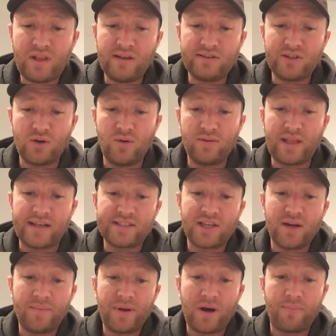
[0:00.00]
So that's
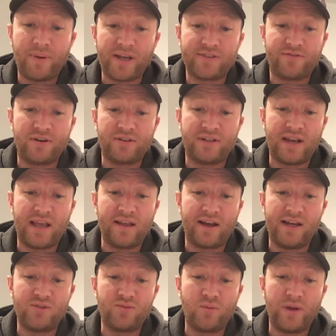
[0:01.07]
going to be our picks for today,
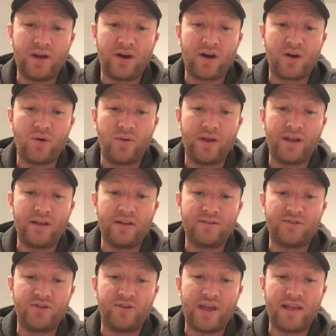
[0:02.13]
guys. We are going
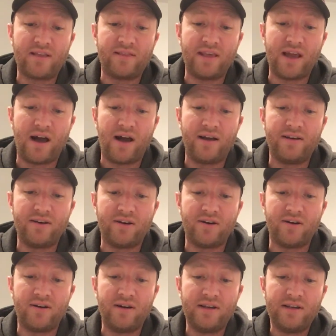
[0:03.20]
to take the
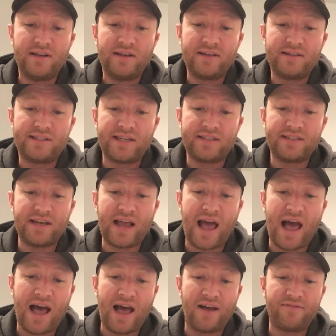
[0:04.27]
under
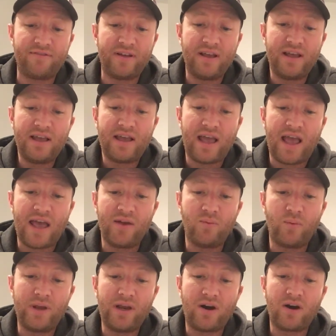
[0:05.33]
6.5, and
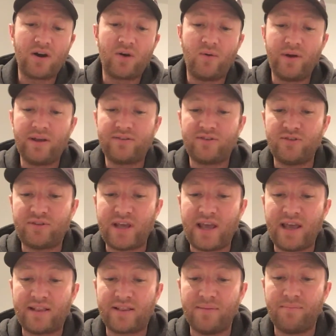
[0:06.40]
we are going to
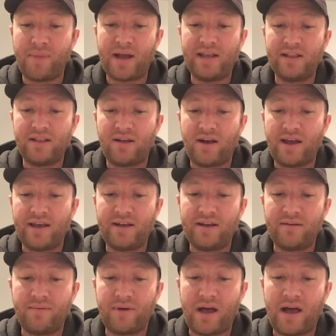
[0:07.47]
take the money line.
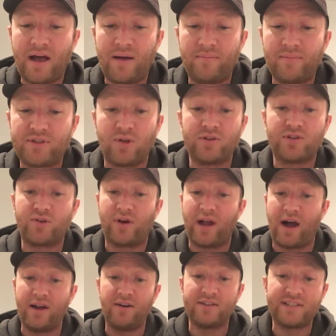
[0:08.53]
Under
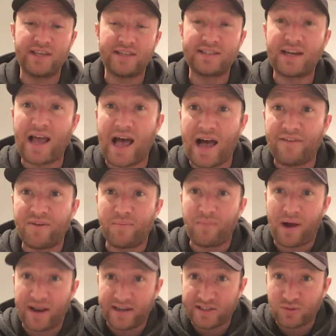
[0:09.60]
6.5 at
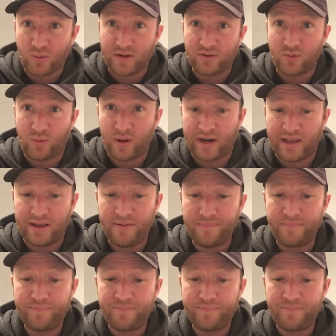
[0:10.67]
minus 120,